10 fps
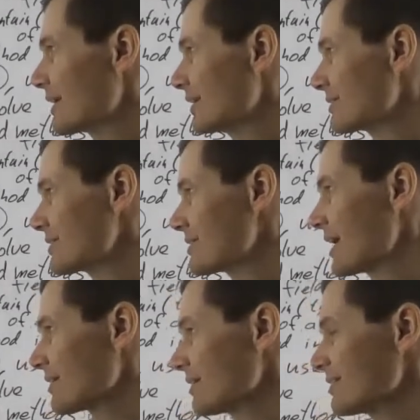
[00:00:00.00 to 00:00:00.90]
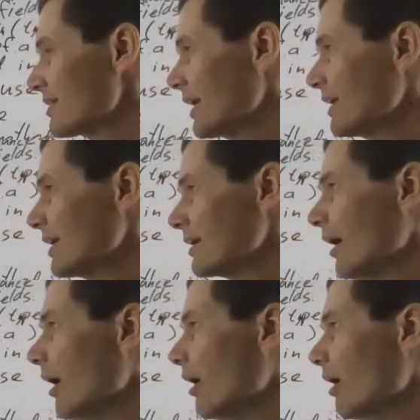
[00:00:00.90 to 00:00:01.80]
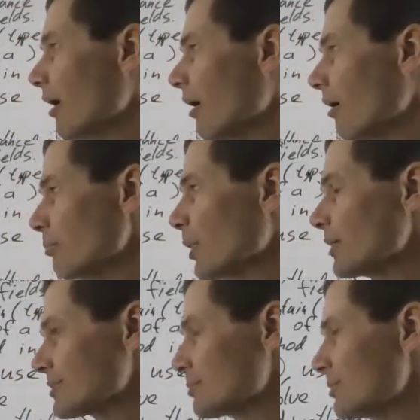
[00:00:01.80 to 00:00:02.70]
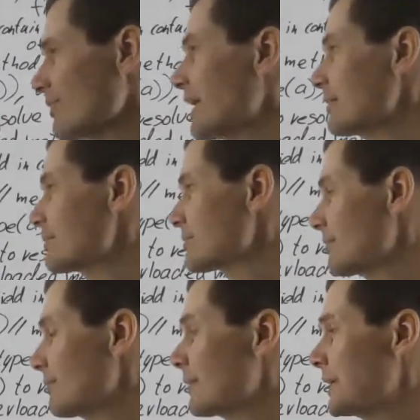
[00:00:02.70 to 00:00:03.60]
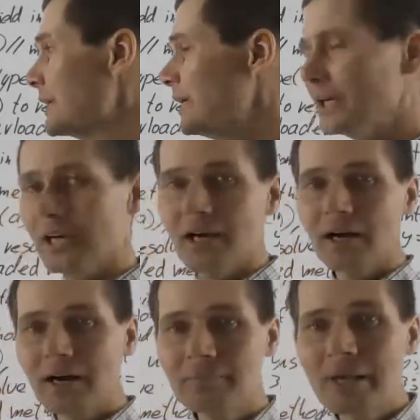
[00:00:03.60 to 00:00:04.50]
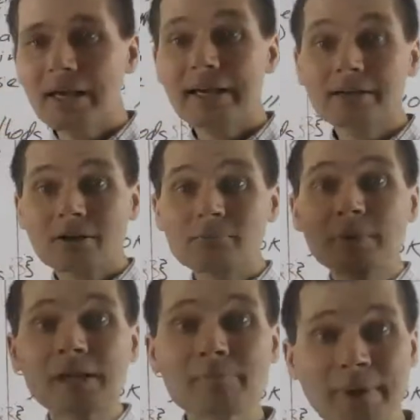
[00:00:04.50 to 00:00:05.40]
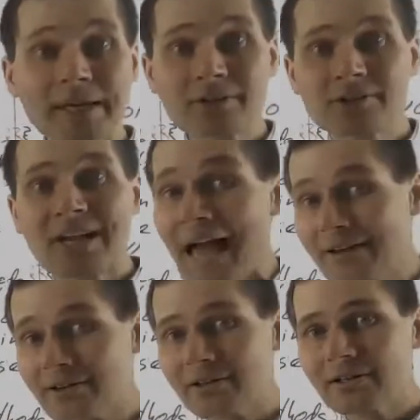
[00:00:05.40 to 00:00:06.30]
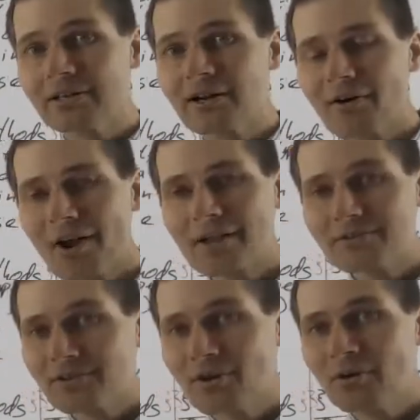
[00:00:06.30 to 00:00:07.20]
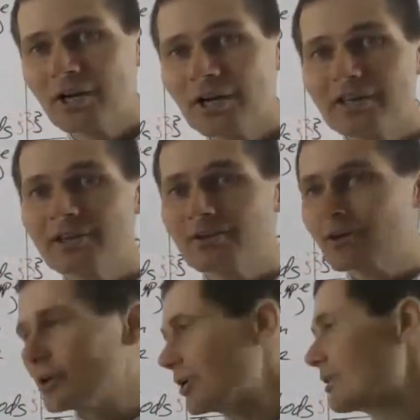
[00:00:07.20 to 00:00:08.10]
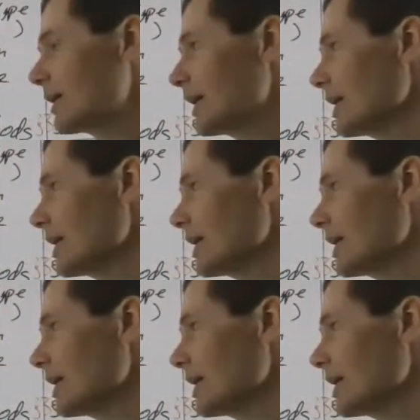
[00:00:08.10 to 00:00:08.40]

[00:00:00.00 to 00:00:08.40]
it's a set containing all possible values of E. It could be a bigger set, right? So you could